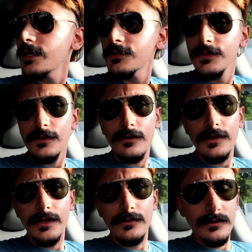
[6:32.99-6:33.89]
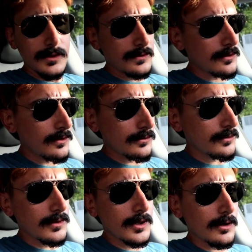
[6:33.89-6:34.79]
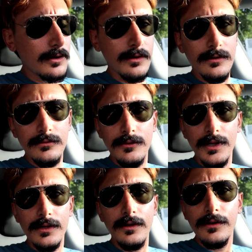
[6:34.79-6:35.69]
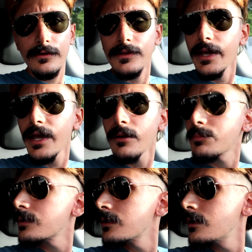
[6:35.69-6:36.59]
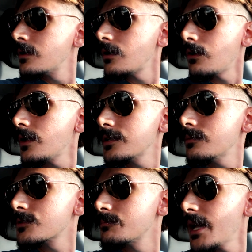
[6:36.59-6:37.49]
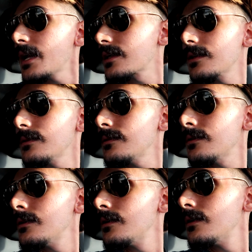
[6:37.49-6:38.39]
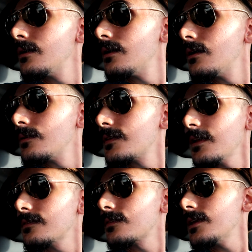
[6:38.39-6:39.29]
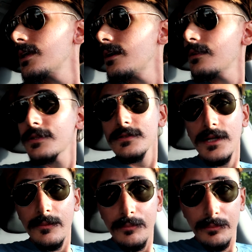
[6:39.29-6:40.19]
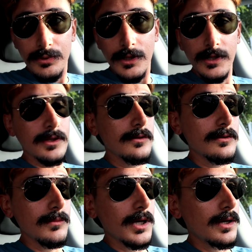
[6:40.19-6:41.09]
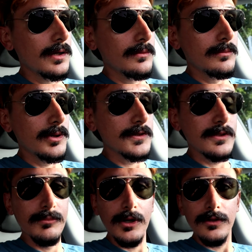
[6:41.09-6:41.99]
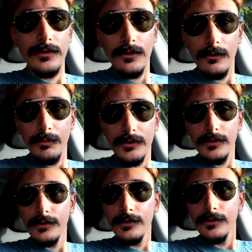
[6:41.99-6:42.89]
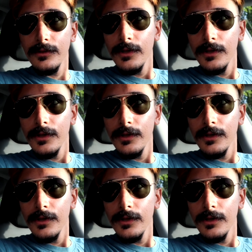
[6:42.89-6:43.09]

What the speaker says: guess it's all through the credit card on the app. All I did was back in, take the thing out of the slot, plug it into press the button to open the little